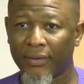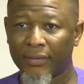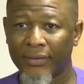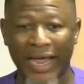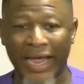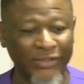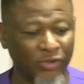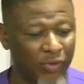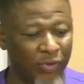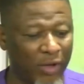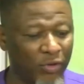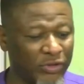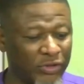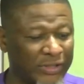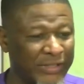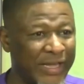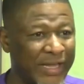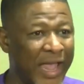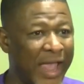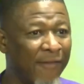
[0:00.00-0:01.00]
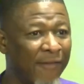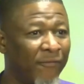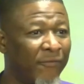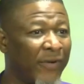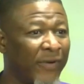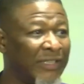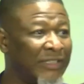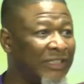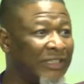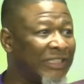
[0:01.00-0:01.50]
That's why you see
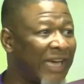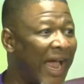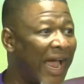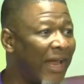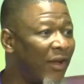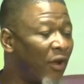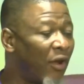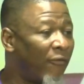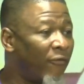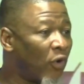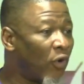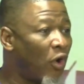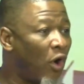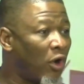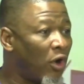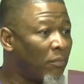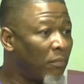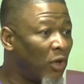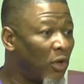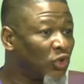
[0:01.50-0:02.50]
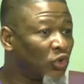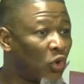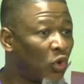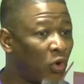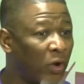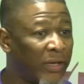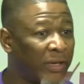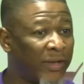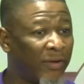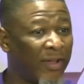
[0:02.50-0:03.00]
every child of God must
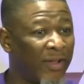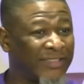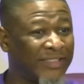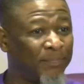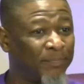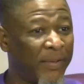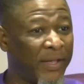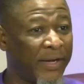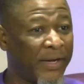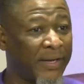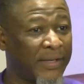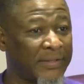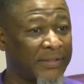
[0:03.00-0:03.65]
go into the Spirit.